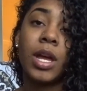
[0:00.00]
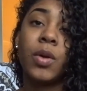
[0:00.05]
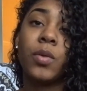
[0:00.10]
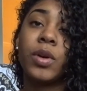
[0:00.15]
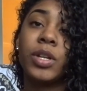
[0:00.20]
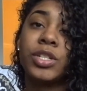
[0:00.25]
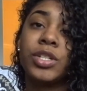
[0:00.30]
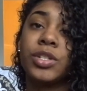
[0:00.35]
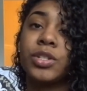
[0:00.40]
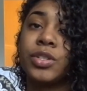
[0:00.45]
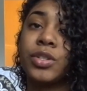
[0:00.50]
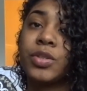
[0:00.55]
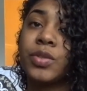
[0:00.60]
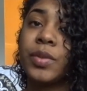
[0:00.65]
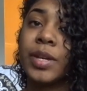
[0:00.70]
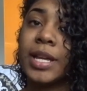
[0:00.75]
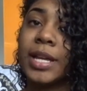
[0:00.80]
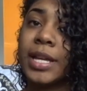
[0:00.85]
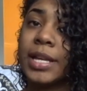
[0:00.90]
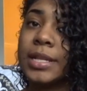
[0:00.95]
what you
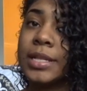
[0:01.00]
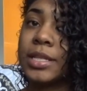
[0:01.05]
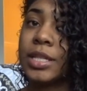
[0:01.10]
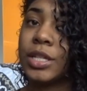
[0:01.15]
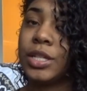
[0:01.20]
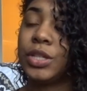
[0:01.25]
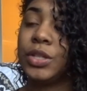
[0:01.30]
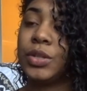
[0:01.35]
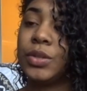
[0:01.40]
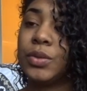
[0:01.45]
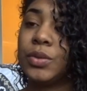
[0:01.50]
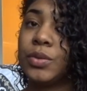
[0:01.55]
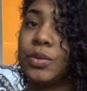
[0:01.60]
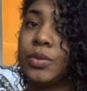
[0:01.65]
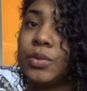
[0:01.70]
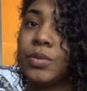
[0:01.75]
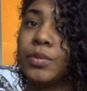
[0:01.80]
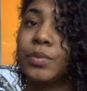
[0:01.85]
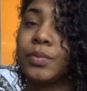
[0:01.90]
do is you